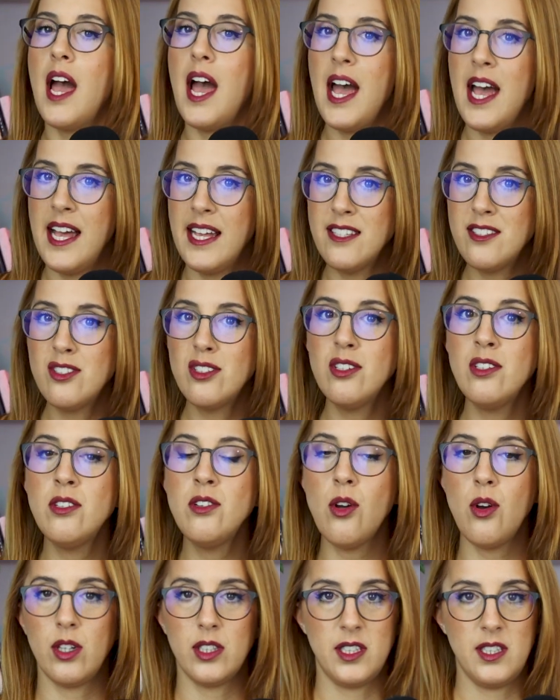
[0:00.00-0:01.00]
As you
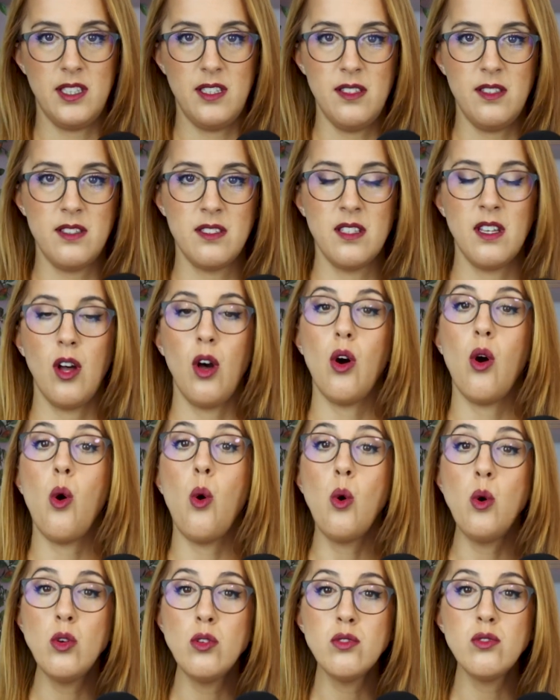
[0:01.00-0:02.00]
notice,
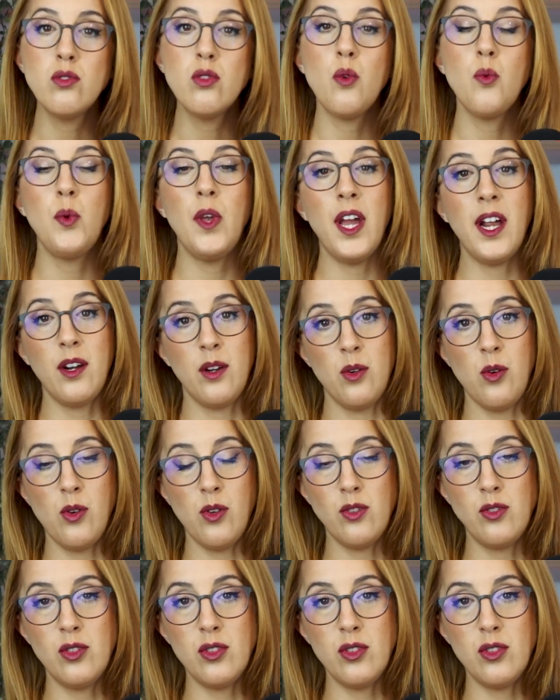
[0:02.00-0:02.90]
also we are going